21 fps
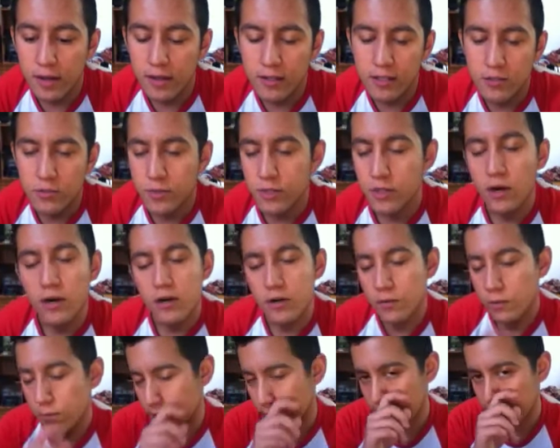
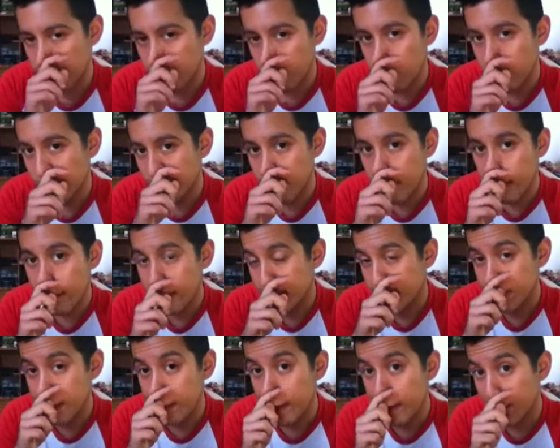disregarded what they had to
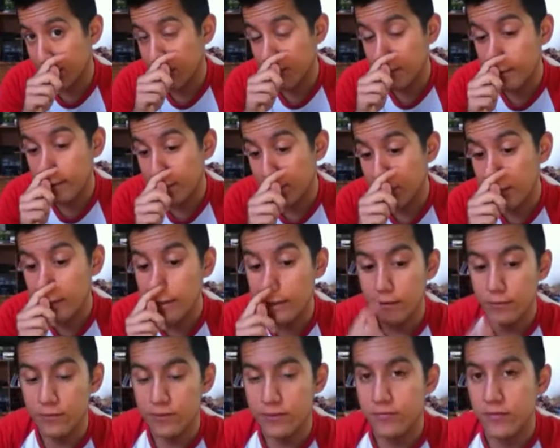say
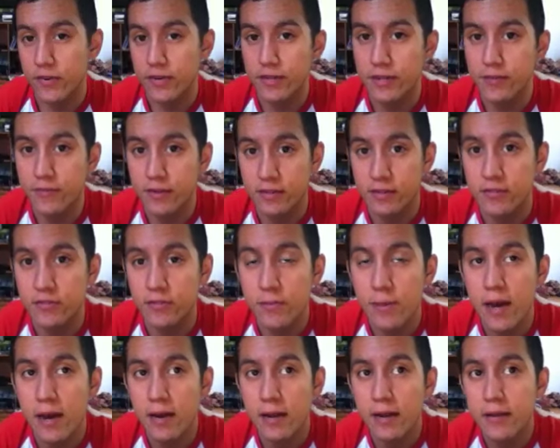and was very defensive
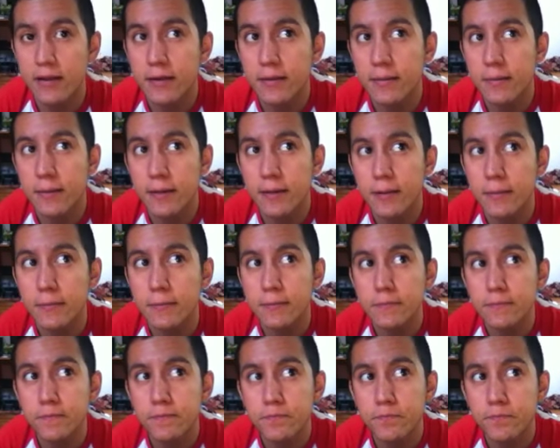about it.
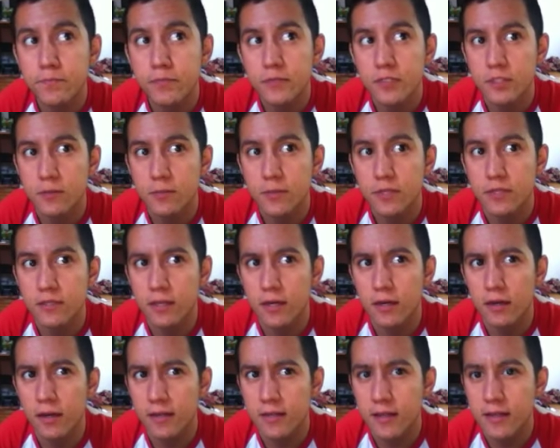Just because
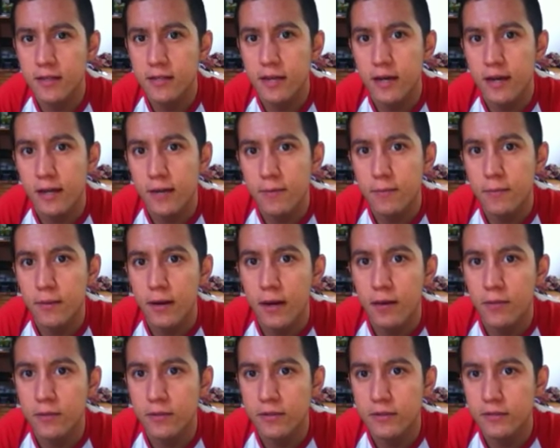at that time,
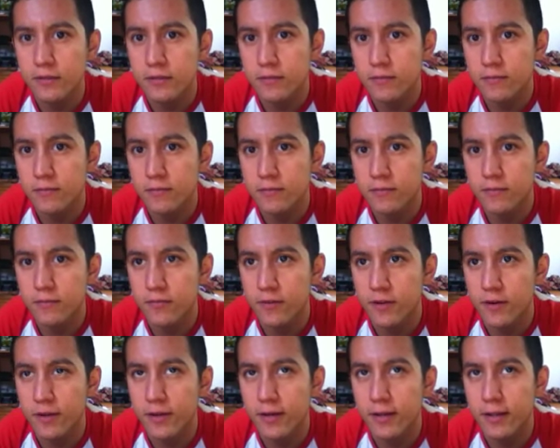I was
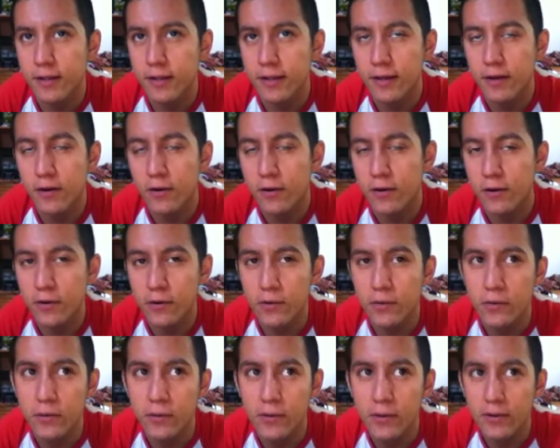very,
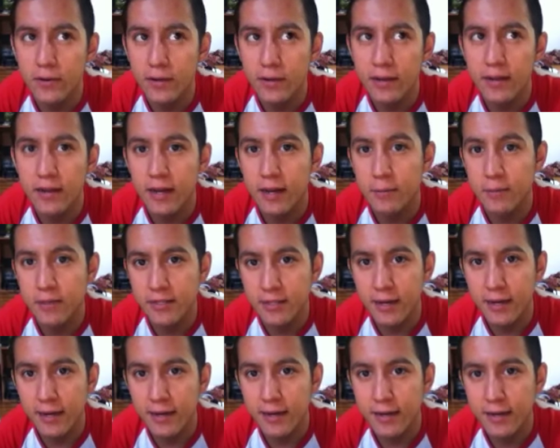hardcore, I'm a
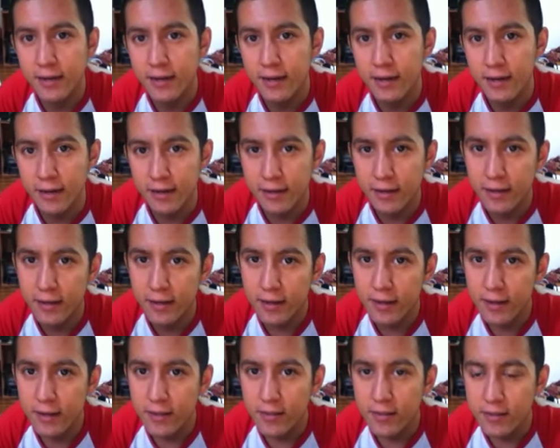dyke,
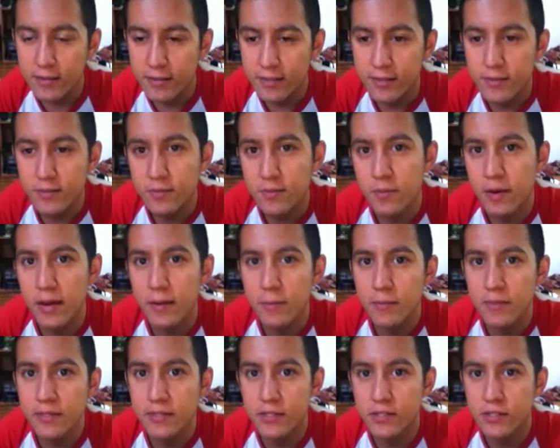this is my
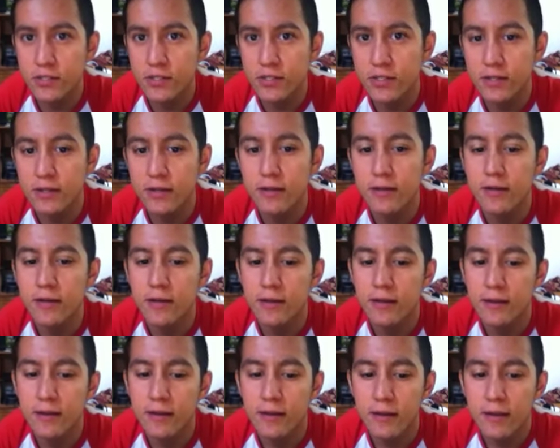position
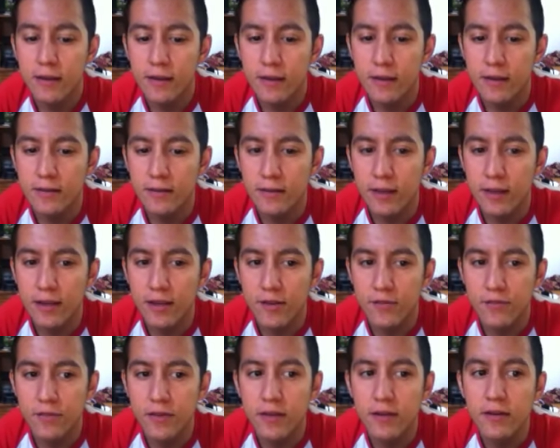in
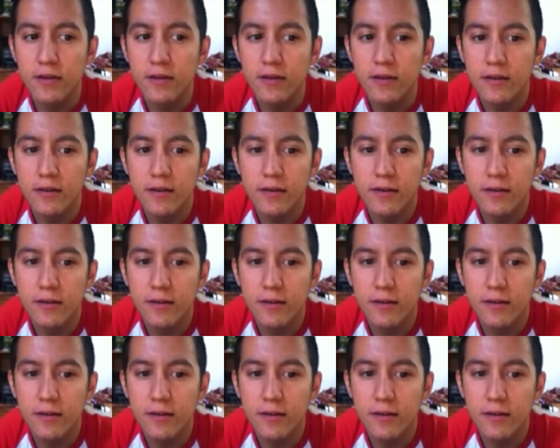life, and